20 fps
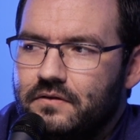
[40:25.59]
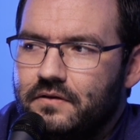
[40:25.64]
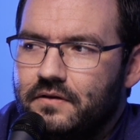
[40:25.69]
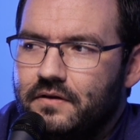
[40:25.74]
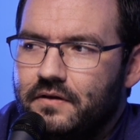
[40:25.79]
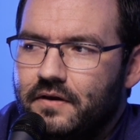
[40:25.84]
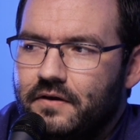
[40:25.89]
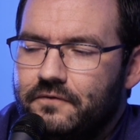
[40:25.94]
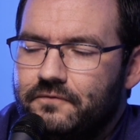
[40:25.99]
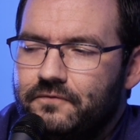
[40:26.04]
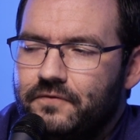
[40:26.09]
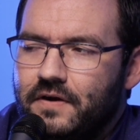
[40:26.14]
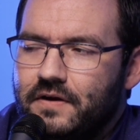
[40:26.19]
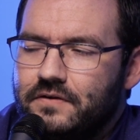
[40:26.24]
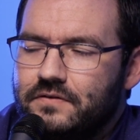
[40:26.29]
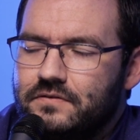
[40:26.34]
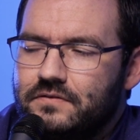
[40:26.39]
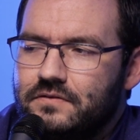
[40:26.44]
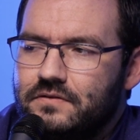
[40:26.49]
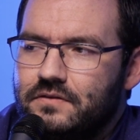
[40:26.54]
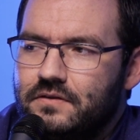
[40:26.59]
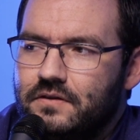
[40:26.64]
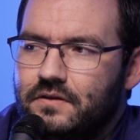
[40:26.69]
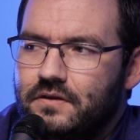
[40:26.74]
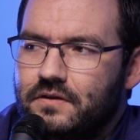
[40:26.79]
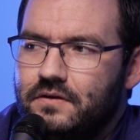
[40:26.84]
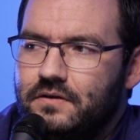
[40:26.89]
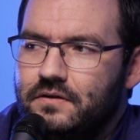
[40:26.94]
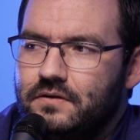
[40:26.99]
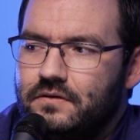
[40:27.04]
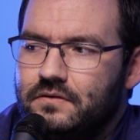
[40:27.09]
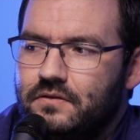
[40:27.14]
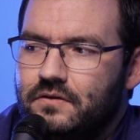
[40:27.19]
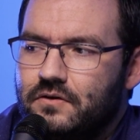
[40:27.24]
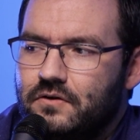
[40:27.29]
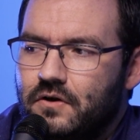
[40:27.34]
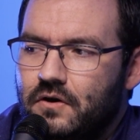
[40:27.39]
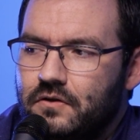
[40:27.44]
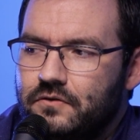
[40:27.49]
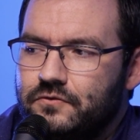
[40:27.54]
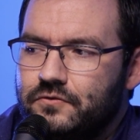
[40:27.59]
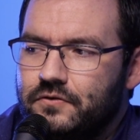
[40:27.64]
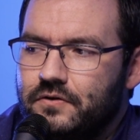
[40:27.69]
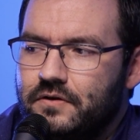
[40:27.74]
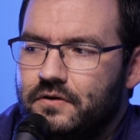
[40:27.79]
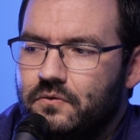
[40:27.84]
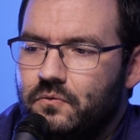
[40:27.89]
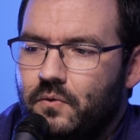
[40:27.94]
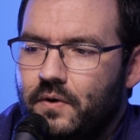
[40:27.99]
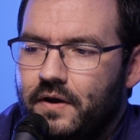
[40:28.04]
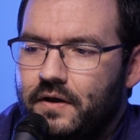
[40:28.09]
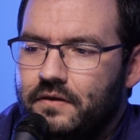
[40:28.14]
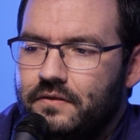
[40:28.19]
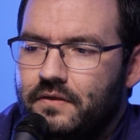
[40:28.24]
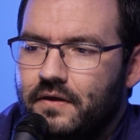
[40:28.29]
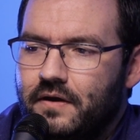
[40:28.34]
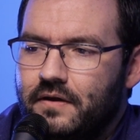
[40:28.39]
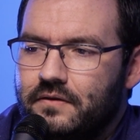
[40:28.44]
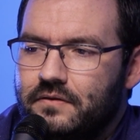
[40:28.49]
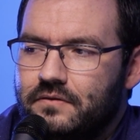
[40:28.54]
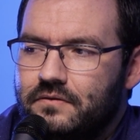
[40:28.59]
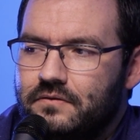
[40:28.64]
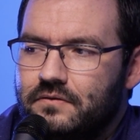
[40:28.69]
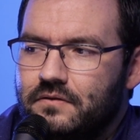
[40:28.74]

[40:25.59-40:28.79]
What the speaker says: affects the culture in a way that